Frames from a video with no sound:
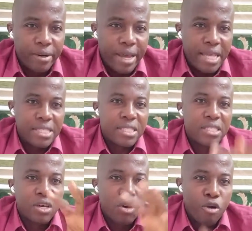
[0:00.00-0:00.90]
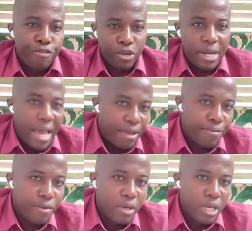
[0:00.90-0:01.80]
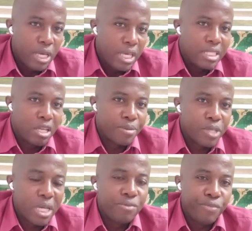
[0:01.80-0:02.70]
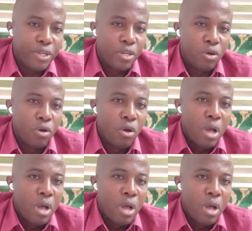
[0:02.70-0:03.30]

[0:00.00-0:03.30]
rest of your life. In subsequent video,